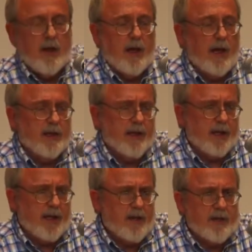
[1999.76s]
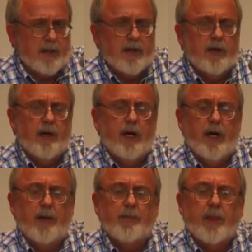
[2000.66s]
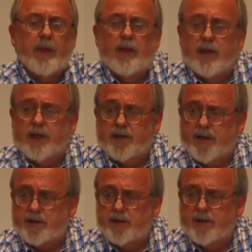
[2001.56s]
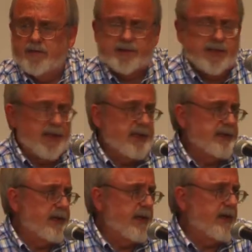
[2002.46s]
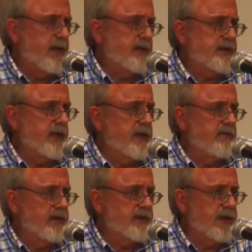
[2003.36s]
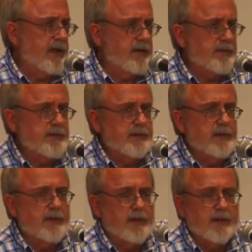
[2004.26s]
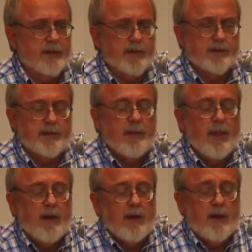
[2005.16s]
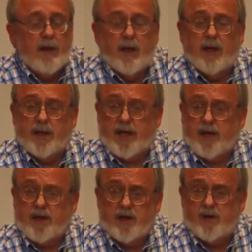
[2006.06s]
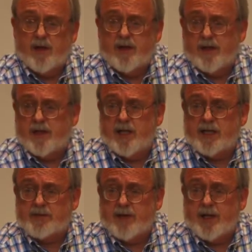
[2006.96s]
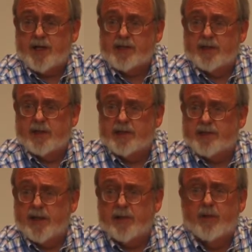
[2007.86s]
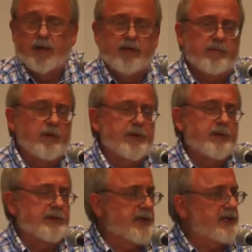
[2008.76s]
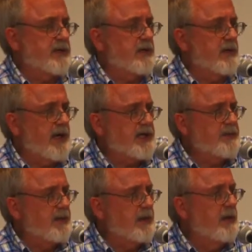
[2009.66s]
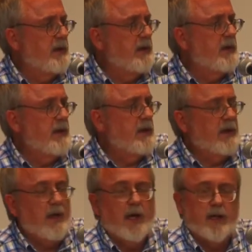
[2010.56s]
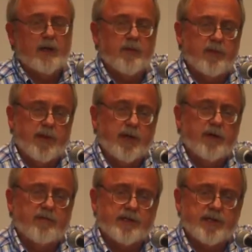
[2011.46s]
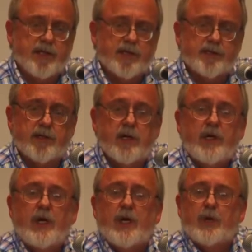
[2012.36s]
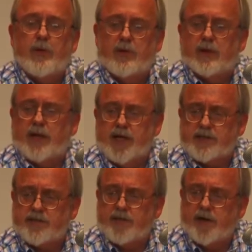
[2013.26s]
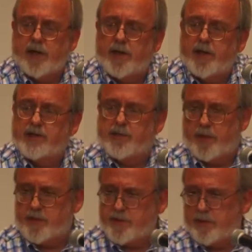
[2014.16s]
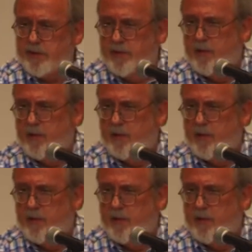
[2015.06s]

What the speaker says: And the county conducted an investigation, hired outside investigators to look into this. And the county had already done a classification. They said, whenever we do a sexual harassment complaint investigation, we will classify it as personal